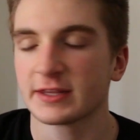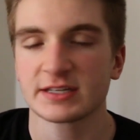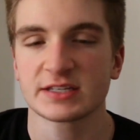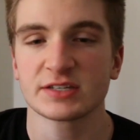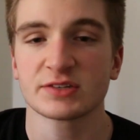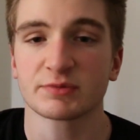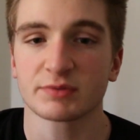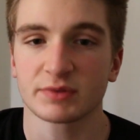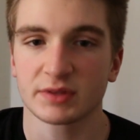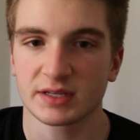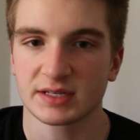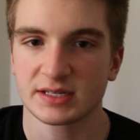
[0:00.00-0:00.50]
this
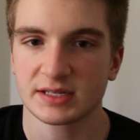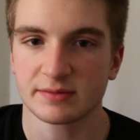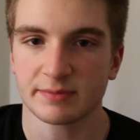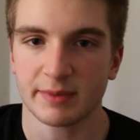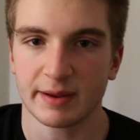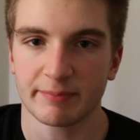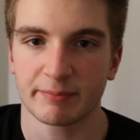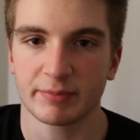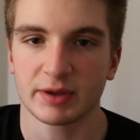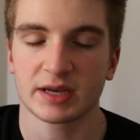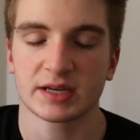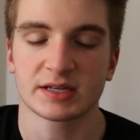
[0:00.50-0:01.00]
is
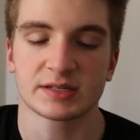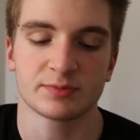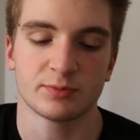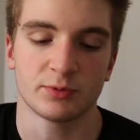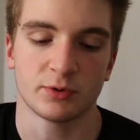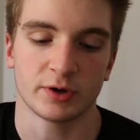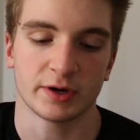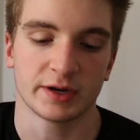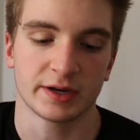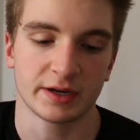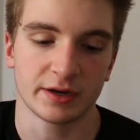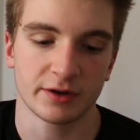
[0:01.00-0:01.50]
my biggest
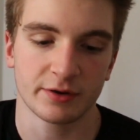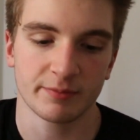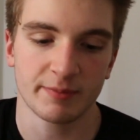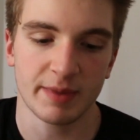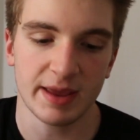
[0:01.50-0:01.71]
point, you know,